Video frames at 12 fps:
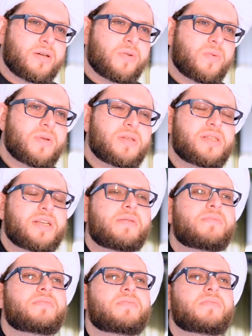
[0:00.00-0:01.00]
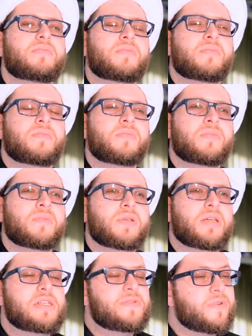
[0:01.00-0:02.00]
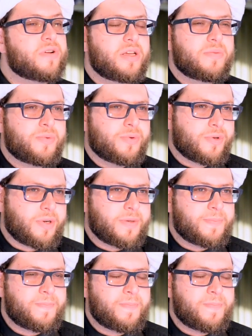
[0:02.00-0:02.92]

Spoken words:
Wisdom is very important.